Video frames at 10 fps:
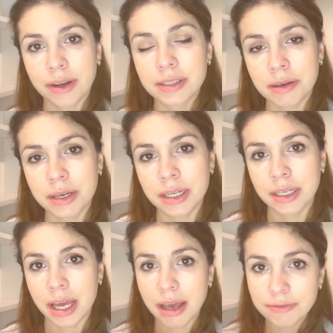because I'm gonna
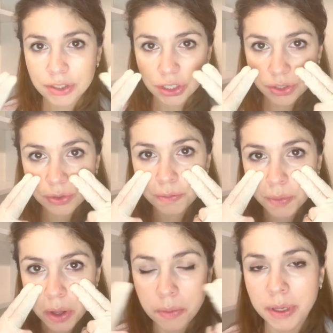have to
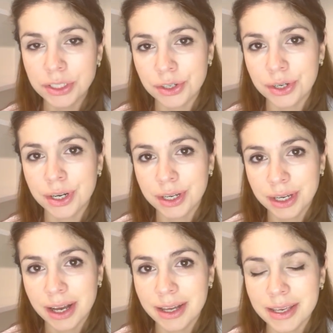palpate your
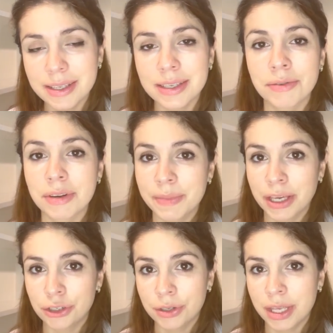eyes. I want to make
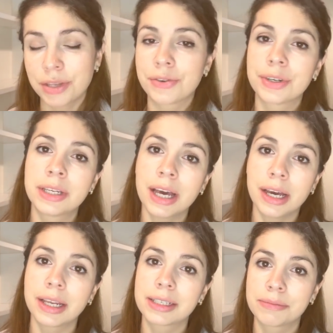sure that you're not
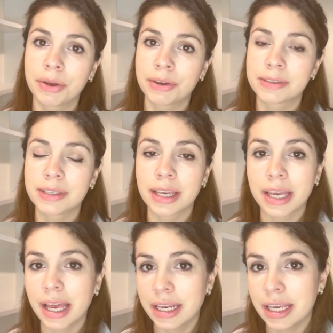experiencing
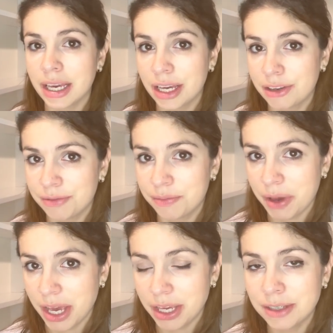any kind of
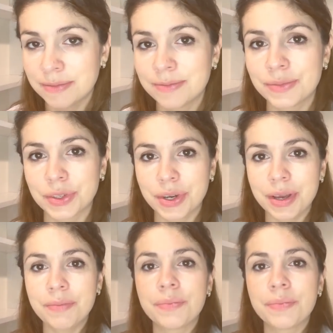pain. Okay,